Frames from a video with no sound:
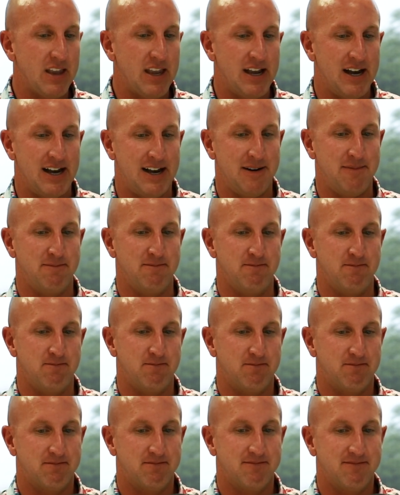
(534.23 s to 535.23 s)

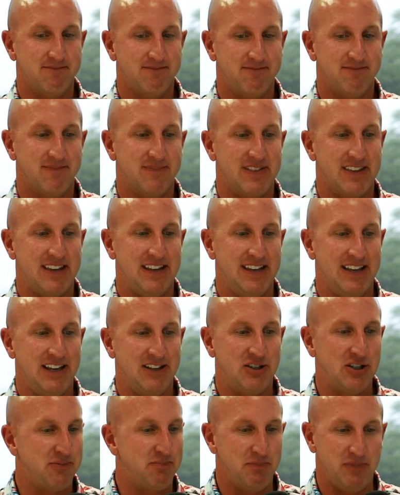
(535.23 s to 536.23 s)

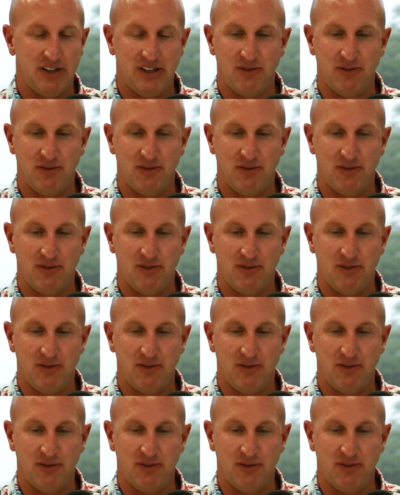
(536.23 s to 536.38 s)
It just.